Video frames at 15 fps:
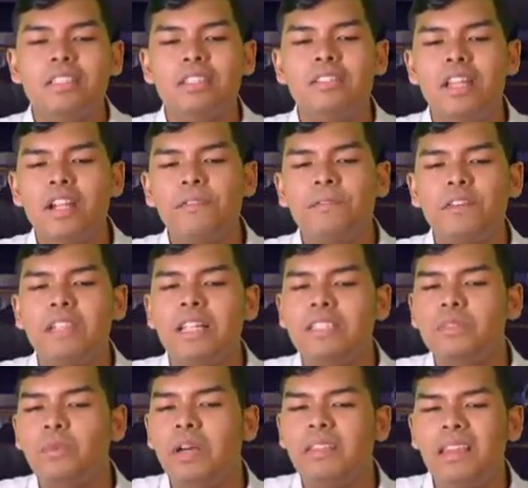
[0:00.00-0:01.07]
So therefore,
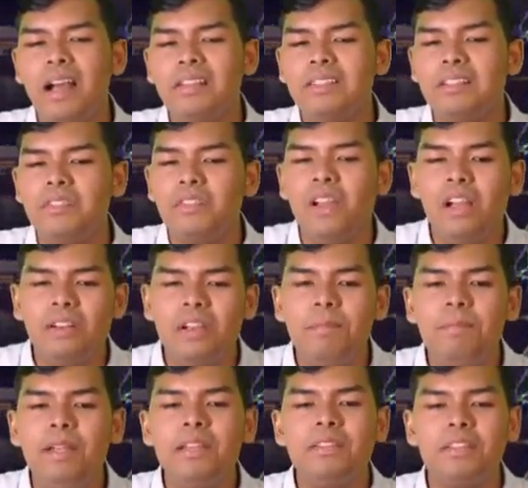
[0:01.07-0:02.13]
that's one thousand three
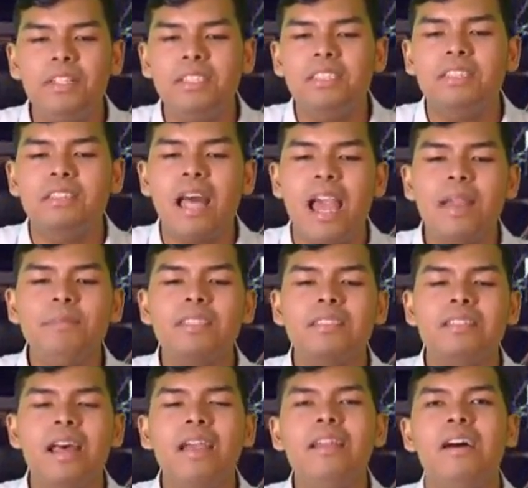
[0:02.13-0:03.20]
hundred meters times
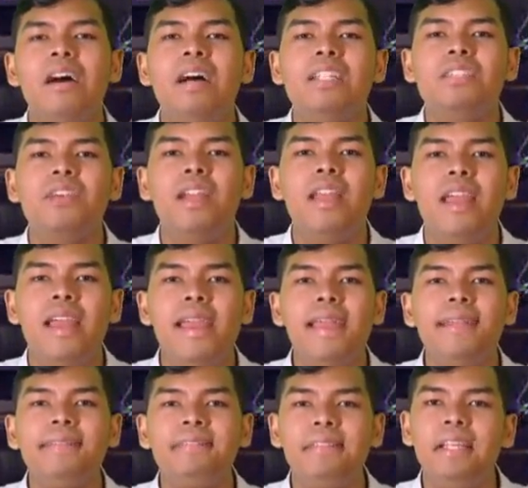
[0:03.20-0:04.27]
nine hundred
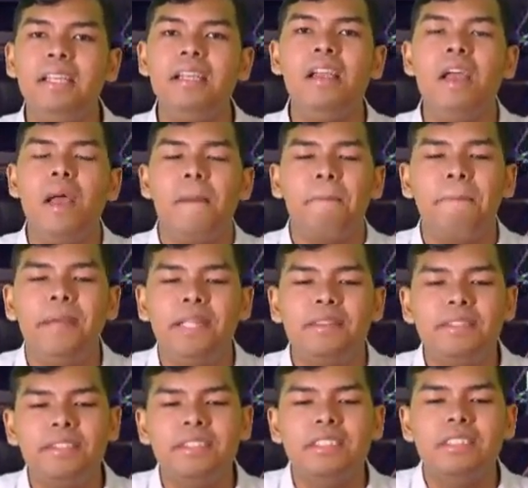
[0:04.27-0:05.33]
eighty
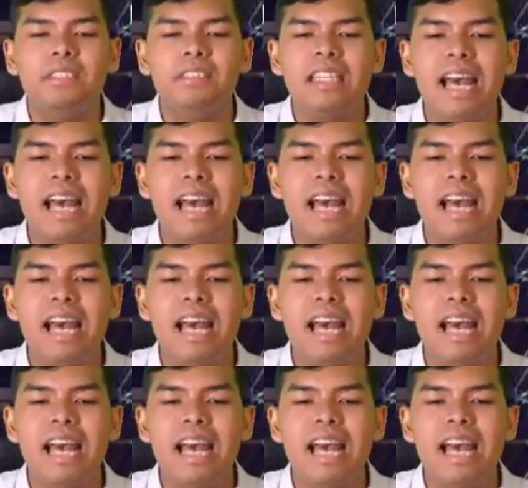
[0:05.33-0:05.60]
meters.